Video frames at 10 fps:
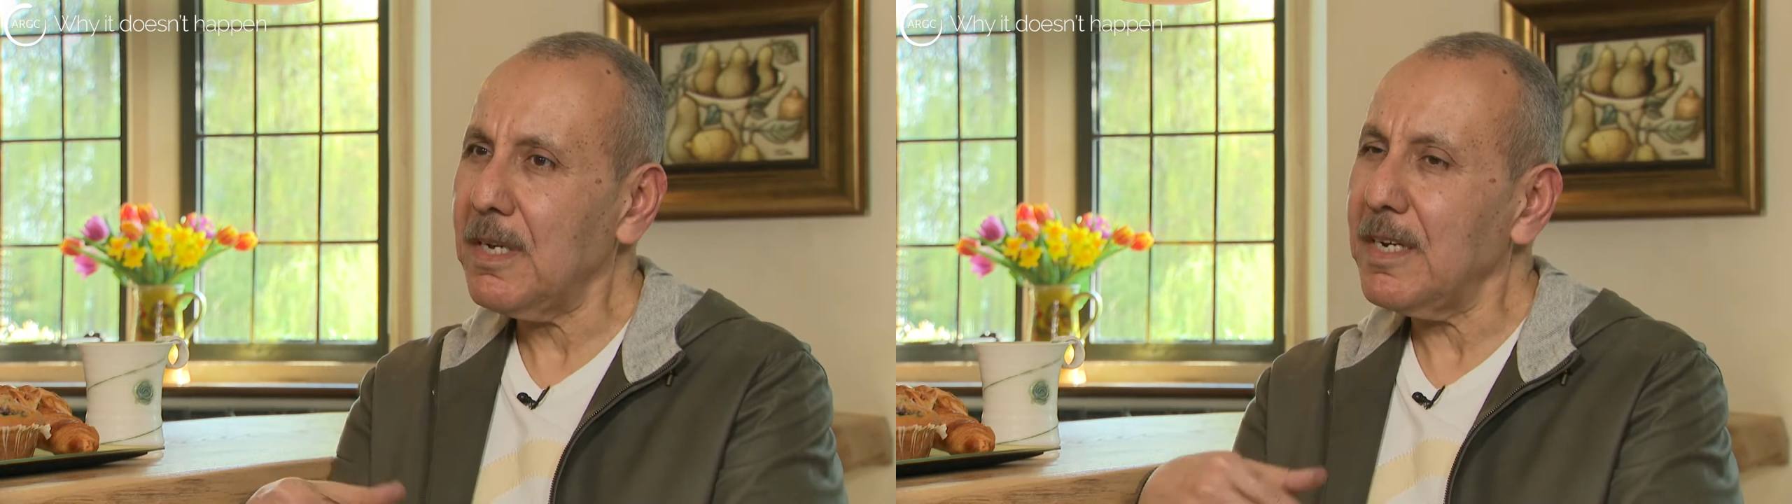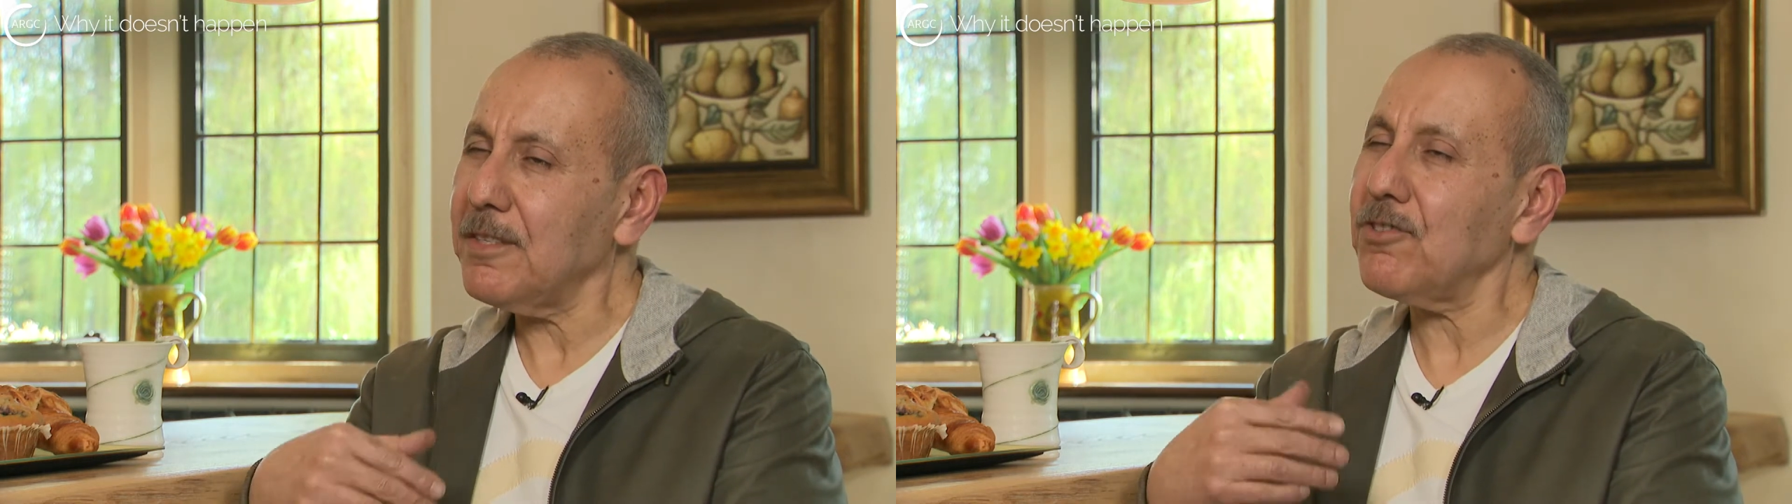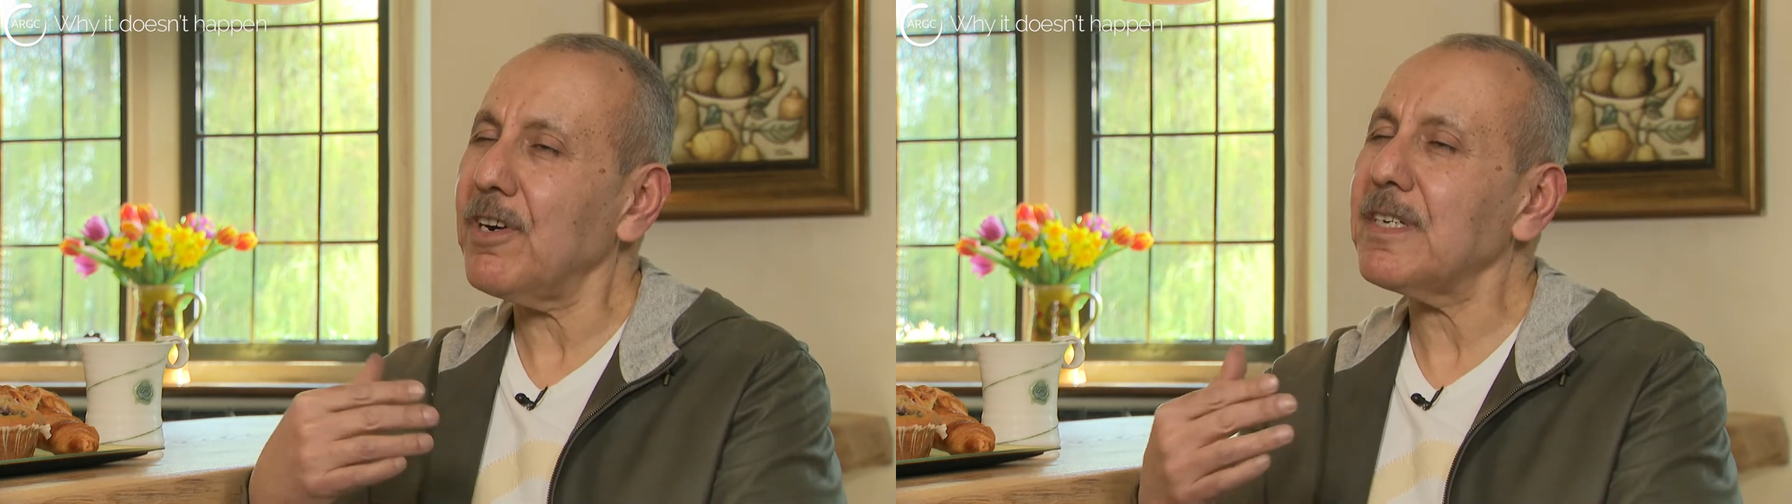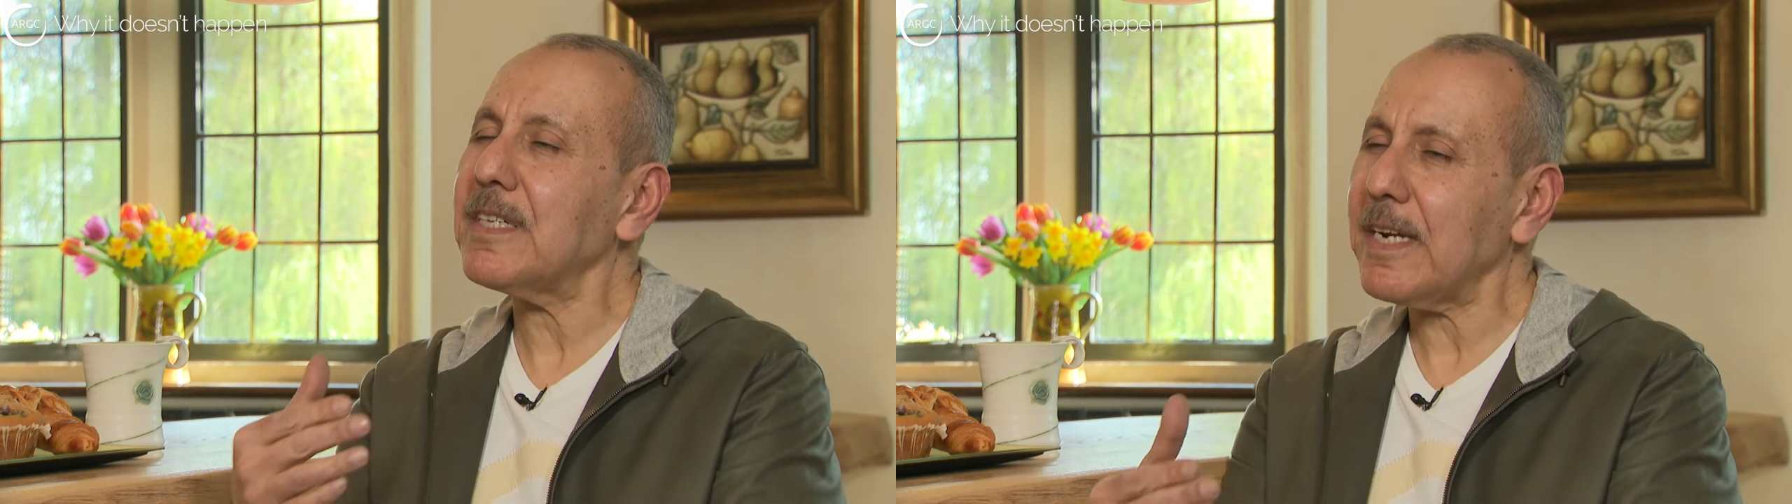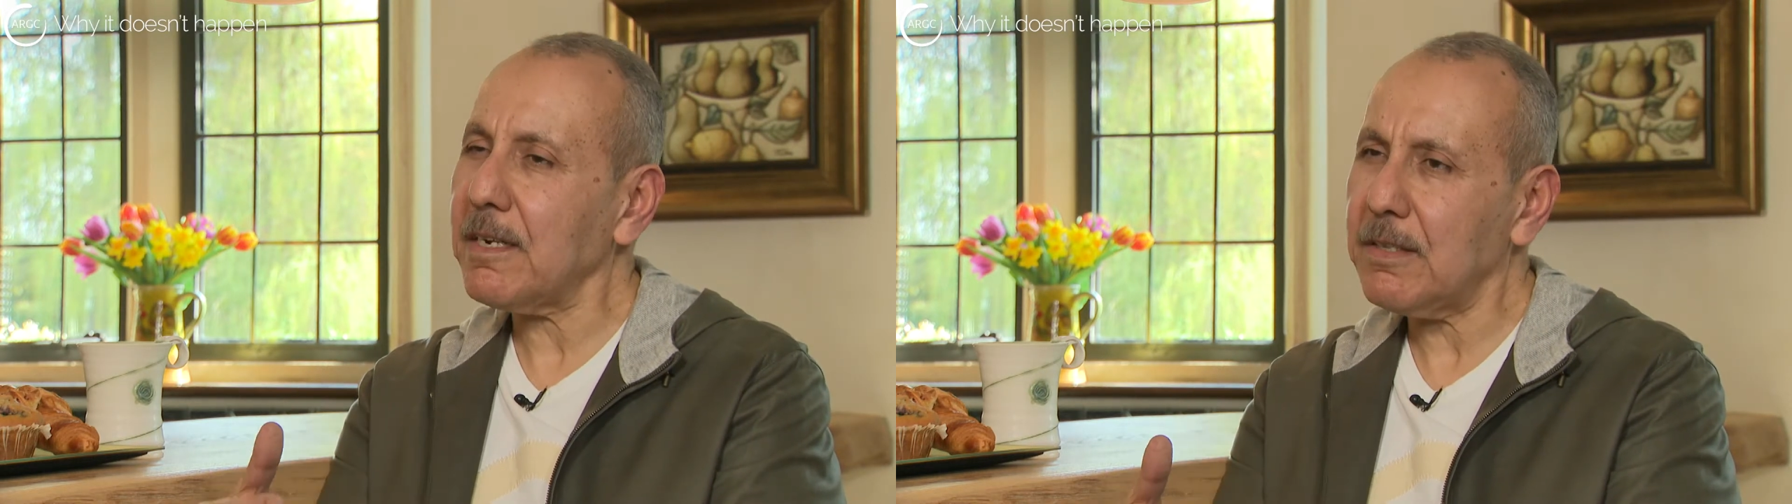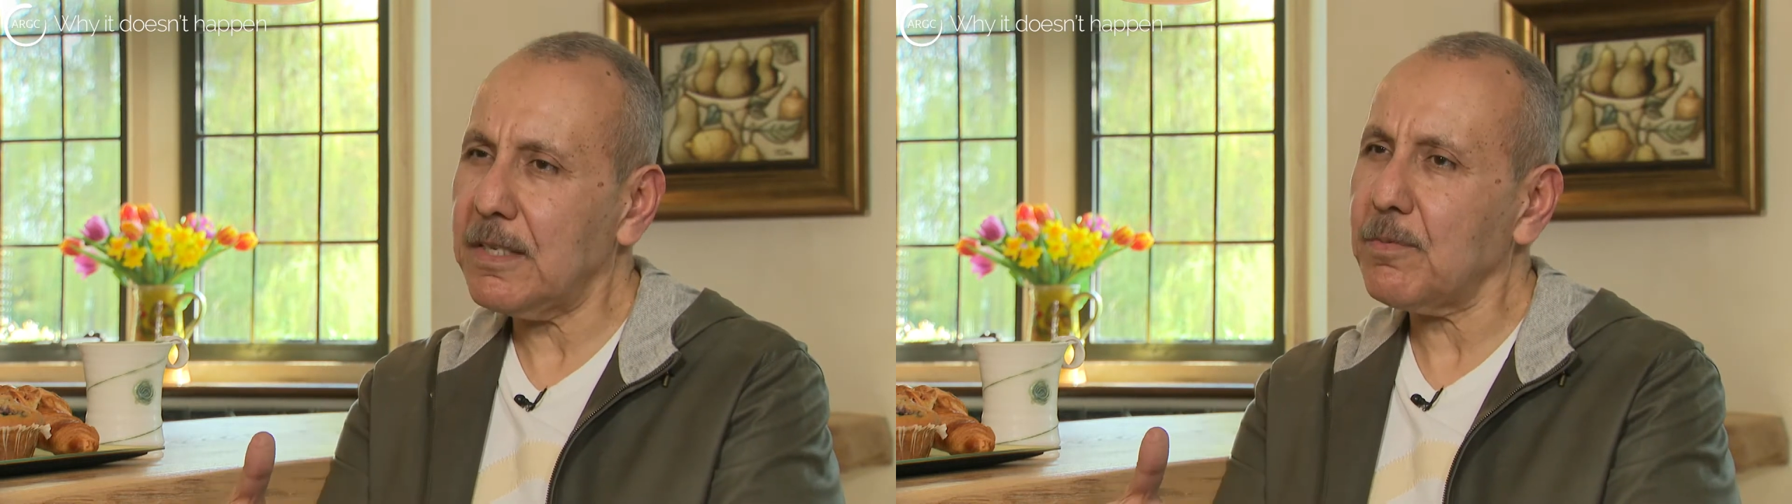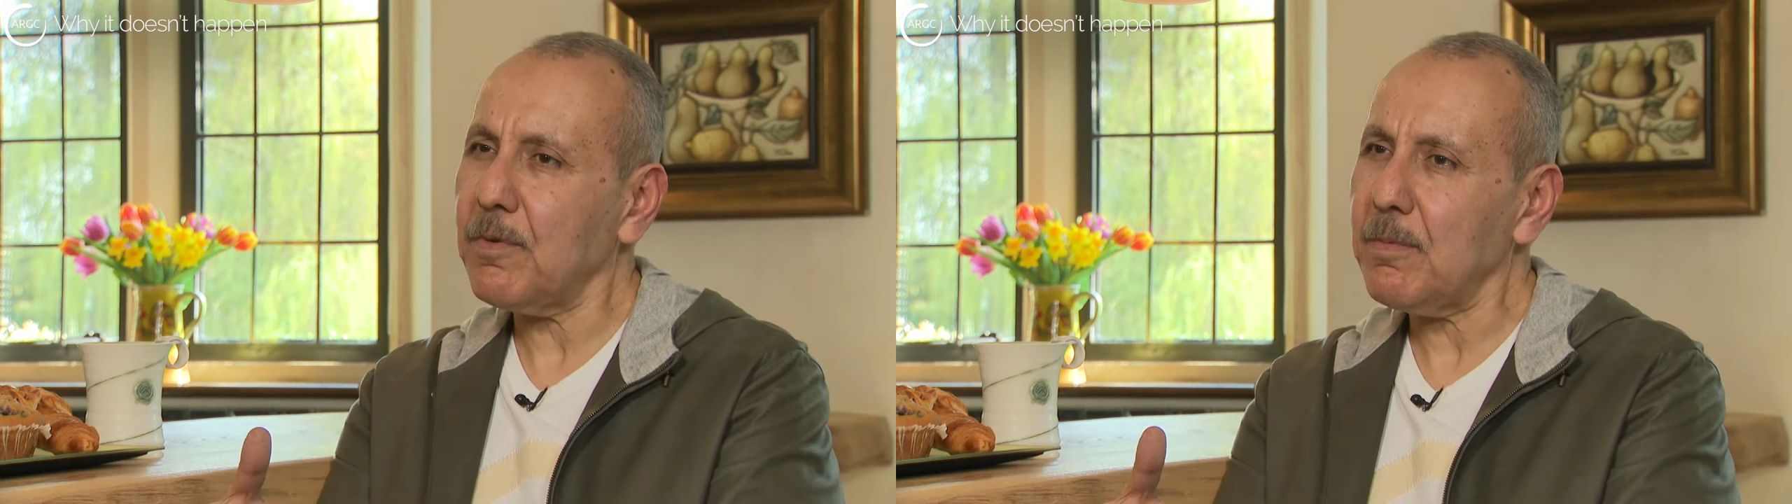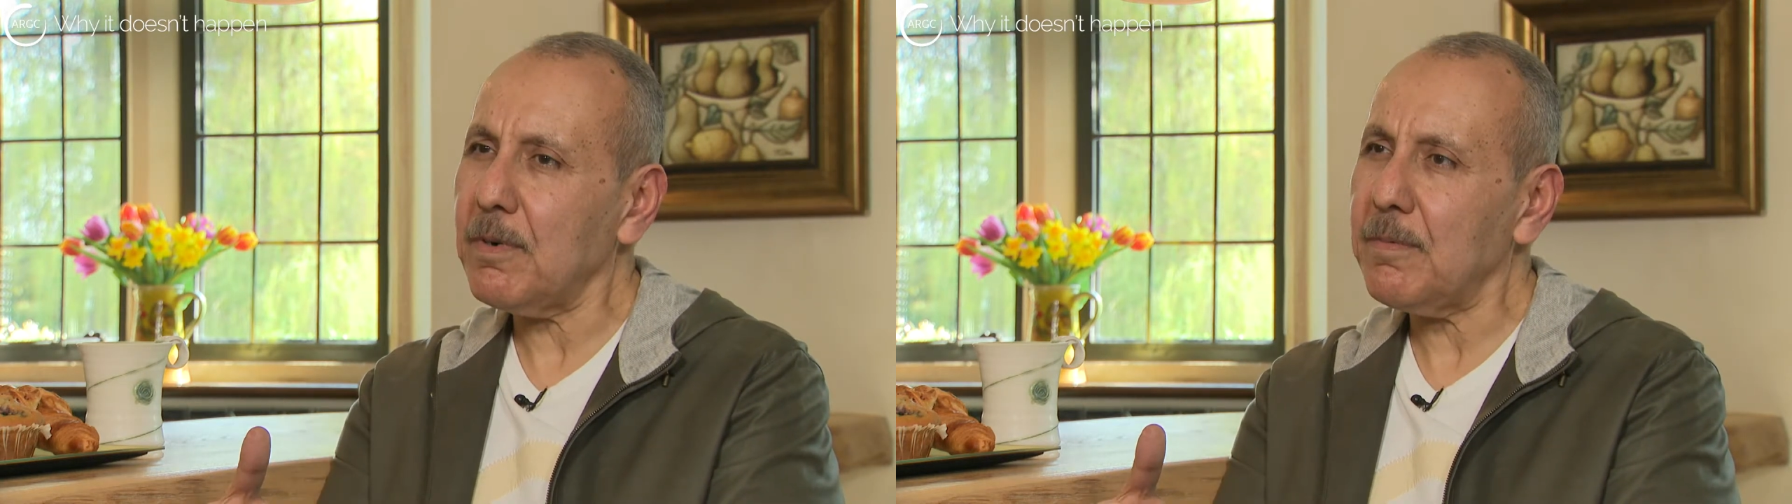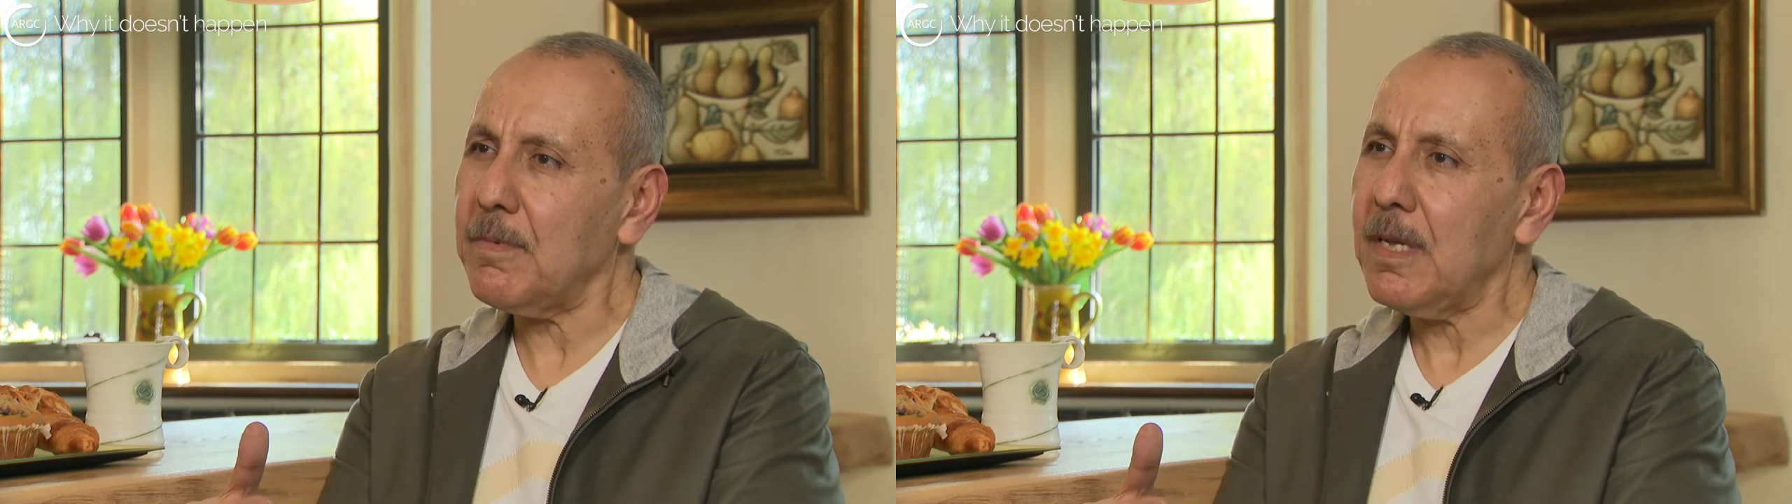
and try and tackle this problem,